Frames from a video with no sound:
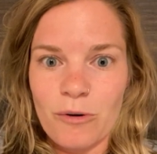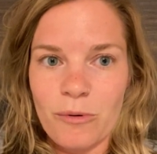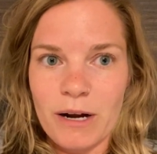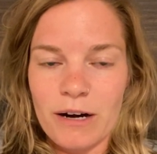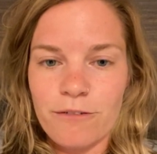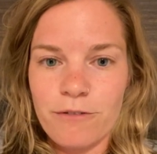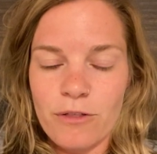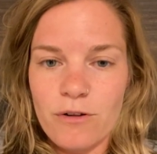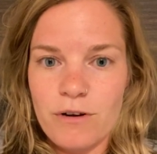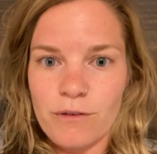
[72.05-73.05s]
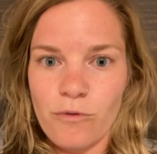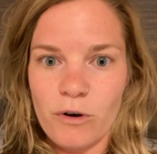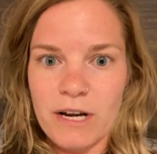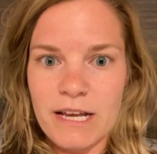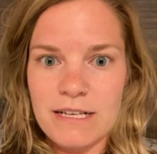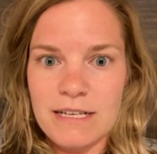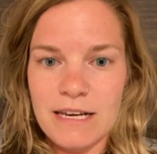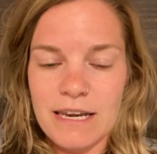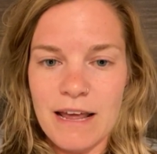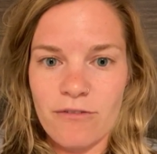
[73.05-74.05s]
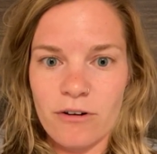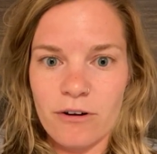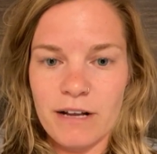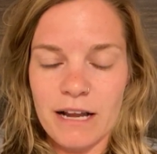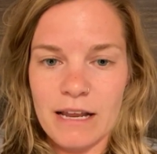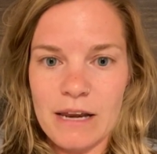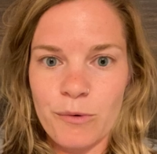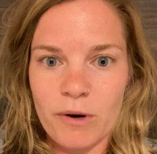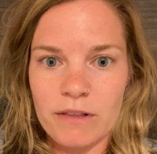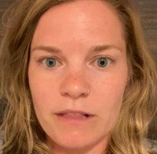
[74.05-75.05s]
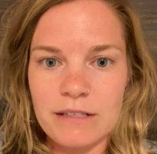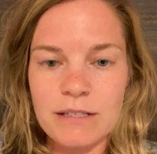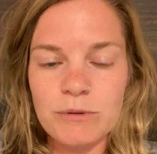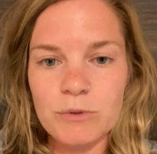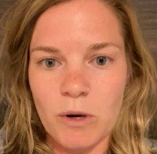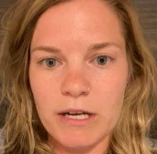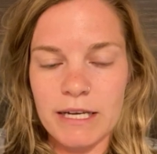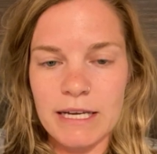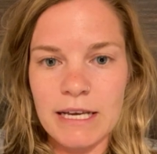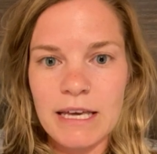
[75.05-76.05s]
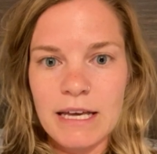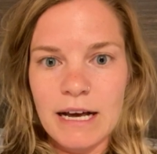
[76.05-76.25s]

where for 34 days I never got anywhere unless I was walking,